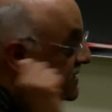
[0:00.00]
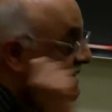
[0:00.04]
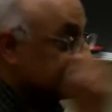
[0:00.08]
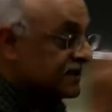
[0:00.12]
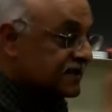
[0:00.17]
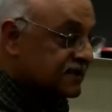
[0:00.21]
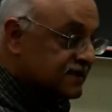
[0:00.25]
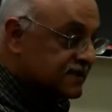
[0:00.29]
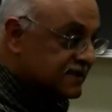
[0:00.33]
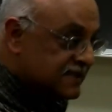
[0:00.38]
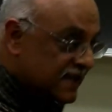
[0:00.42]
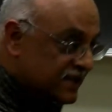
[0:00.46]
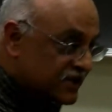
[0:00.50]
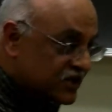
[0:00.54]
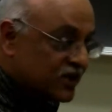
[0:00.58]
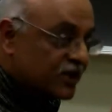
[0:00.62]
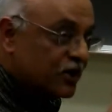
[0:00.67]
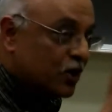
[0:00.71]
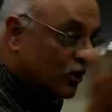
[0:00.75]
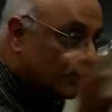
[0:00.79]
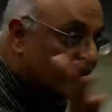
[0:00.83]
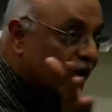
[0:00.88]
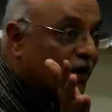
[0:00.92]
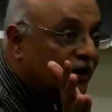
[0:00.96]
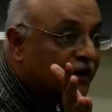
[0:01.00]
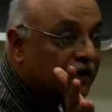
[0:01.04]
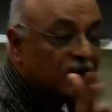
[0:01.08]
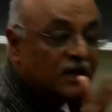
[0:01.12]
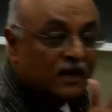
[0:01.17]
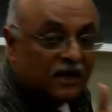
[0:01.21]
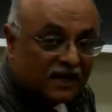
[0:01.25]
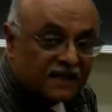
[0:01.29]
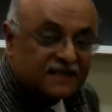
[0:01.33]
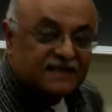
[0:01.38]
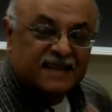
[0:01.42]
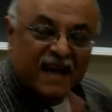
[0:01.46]
and it has essentially gone on.
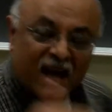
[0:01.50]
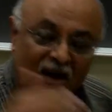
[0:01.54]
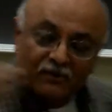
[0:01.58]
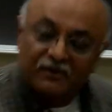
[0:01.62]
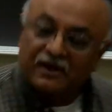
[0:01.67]
It's now,